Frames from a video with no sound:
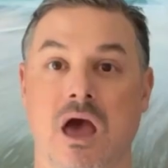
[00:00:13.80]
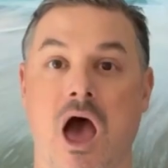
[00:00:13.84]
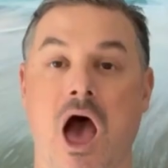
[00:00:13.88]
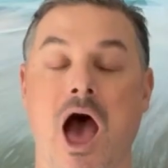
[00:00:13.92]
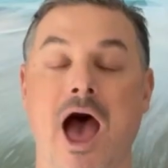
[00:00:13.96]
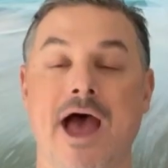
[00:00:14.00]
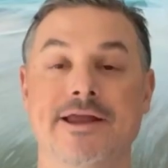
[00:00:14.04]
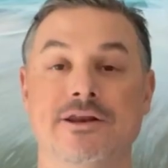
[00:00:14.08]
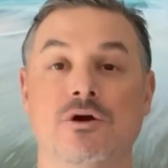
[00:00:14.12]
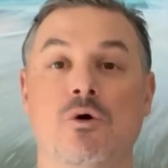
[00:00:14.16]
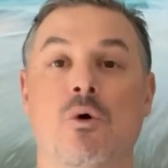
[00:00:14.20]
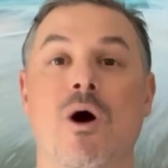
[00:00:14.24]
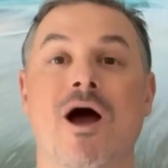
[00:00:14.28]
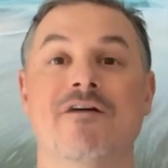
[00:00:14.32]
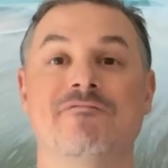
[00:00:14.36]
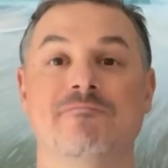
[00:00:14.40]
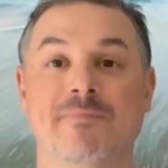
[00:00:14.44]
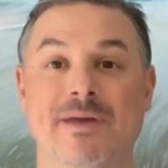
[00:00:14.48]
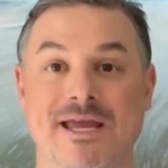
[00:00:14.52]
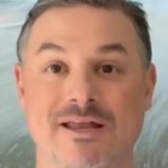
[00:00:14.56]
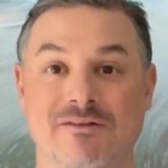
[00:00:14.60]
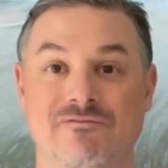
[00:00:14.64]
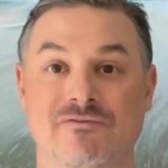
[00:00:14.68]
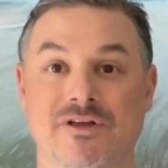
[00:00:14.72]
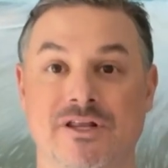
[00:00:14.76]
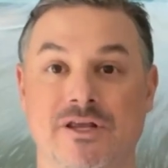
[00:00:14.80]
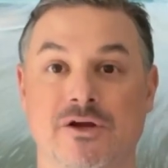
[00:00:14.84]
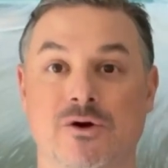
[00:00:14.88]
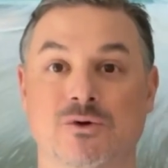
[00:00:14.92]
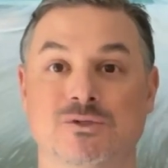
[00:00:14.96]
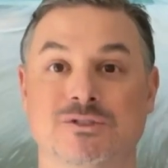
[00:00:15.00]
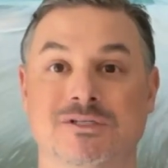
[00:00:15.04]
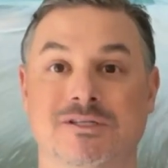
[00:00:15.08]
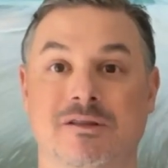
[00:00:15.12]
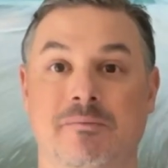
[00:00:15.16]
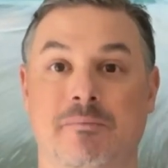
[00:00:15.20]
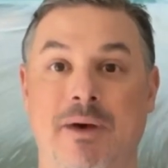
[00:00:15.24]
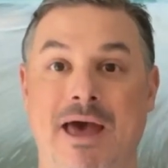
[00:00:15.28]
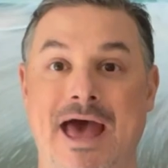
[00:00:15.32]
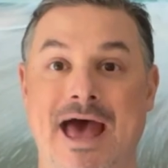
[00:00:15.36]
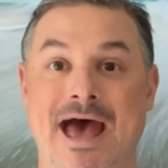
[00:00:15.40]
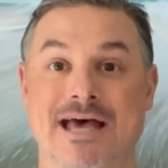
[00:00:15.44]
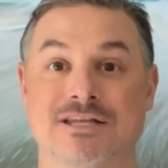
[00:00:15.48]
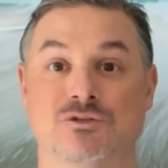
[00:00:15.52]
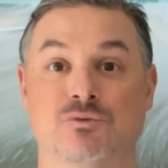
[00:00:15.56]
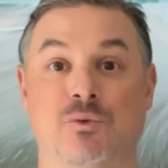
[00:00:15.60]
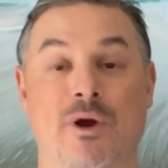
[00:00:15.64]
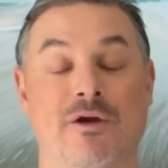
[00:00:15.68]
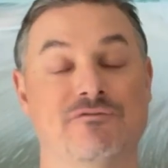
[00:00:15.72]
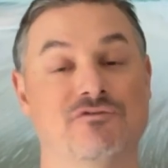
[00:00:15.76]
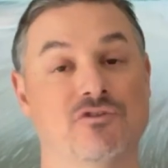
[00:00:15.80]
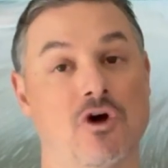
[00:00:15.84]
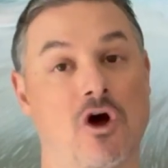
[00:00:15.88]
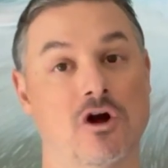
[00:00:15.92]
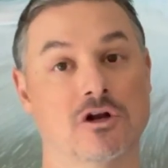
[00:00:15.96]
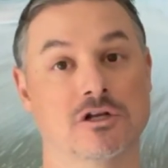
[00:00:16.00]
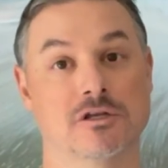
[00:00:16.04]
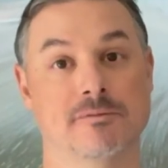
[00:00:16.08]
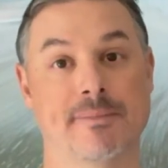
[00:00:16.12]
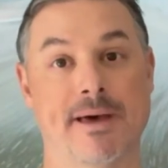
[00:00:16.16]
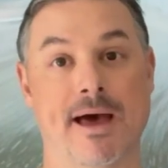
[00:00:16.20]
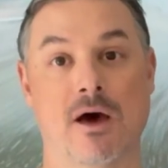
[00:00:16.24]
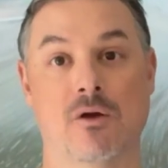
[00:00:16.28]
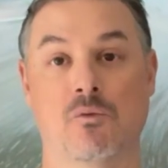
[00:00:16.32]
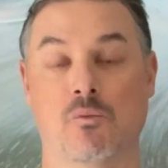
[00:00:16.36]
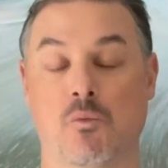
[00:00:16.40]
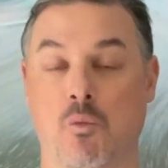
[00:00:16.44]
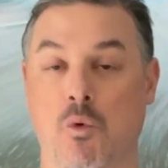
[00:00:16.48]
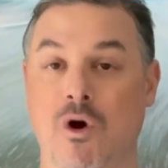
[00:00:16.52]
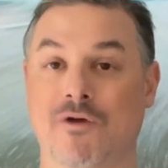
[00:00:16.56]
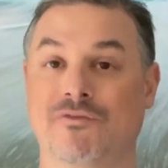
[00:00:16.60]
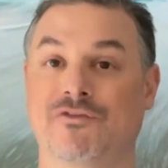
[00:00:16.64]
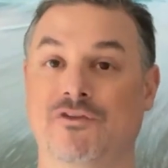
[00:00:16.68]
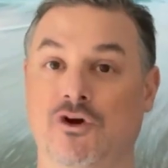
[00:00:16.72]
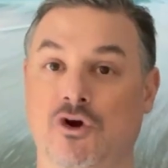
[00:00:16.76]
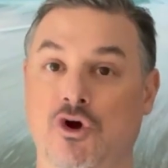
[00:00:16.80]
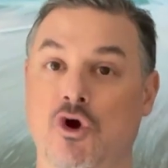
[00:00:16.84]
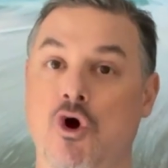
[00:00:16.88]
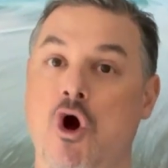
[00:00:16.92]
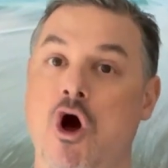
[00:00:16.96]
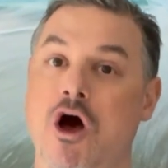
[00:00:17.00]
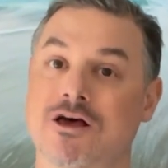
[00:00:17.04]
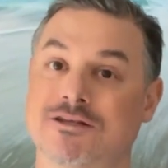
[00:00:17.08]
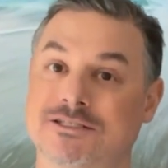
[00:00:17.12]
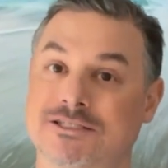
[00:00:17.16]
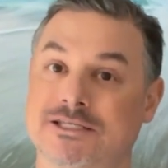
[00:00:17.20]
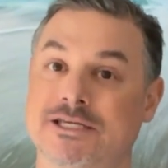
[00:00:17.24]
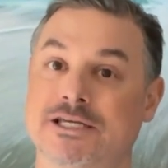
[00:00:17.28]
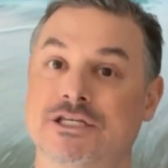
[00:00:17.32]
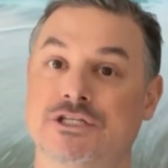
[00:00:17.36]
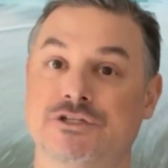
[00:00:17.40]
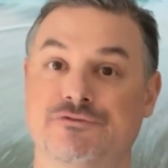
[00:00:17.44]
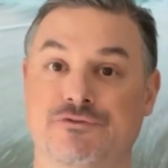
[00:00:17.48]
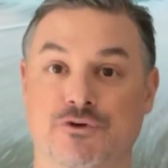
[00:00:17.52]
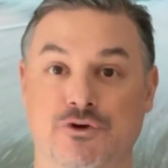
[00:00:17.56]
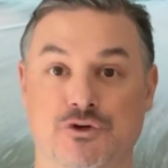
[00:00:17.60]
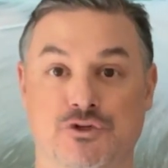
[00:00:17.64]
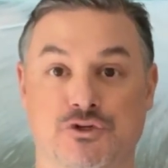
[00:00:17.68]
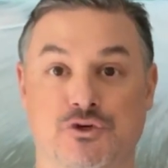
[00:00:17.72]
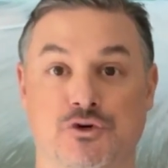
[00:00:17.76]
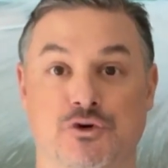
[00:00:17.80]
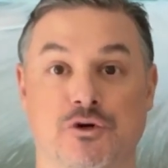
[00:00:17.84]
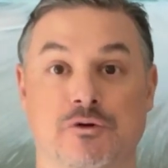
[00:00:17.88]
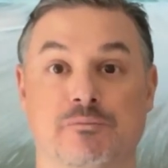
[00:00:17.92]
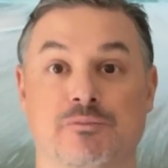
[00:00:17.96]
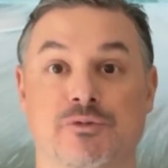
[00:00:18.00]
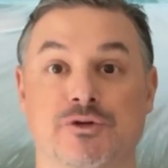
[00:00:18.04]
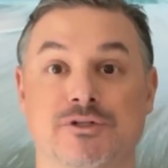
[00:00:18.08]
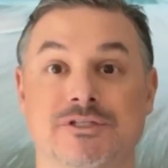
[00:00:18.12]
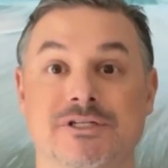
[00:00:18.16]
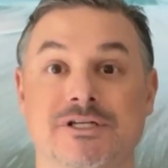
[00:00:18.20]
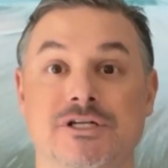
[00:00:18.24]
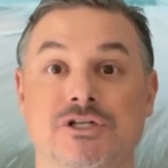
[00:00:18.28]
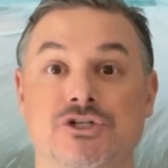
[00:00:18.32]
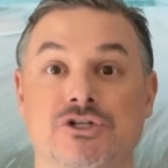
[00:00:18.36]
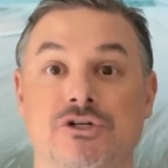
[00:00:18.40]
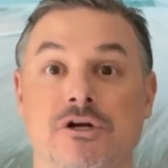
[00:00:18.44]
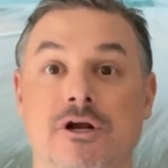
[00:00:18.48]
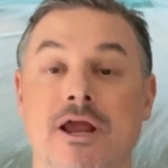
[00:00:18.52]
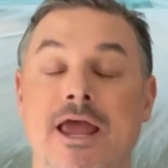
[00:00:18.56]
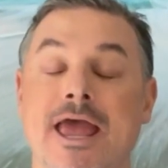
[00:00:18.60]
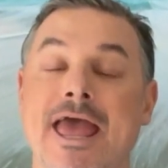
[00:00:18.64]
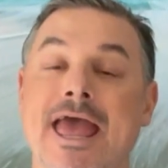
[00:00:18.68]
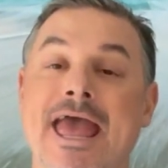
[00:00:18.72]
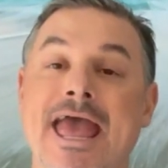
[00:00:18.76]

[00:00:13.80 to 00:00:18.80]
I know I've made videos in the past where I've talked about what the cost is for a certain procedure,